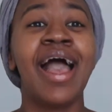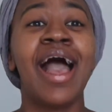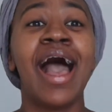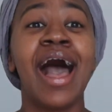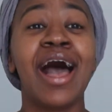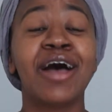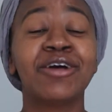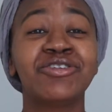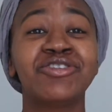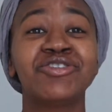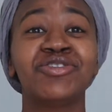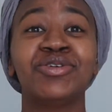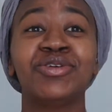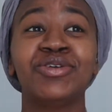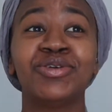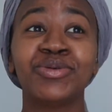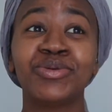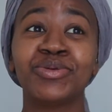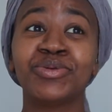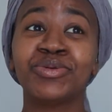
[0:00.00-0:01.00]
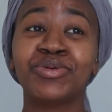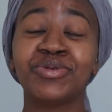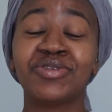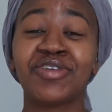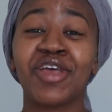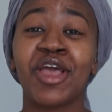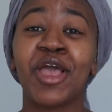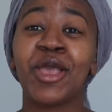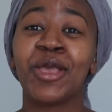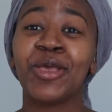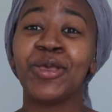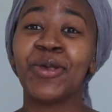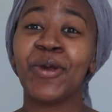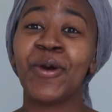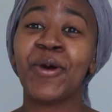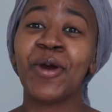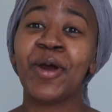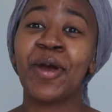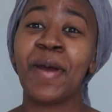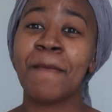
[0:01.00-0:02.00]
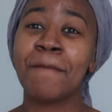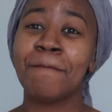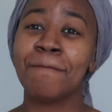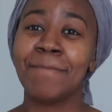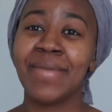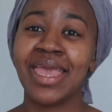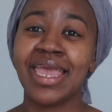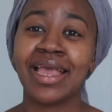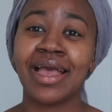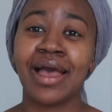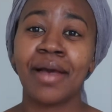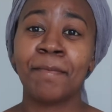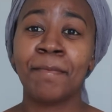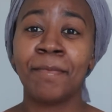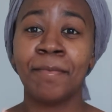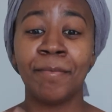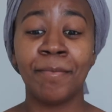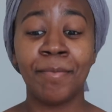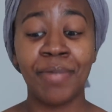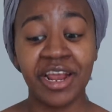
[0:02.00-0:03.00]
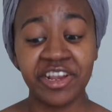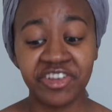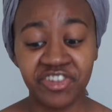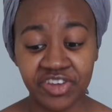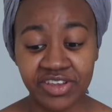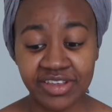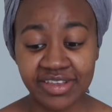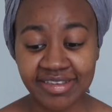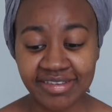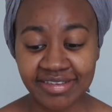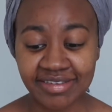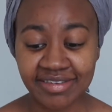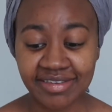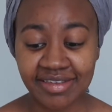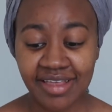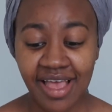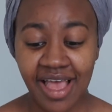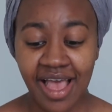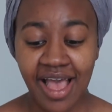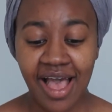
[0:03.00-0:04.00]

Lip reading: how to use your makeup brushes.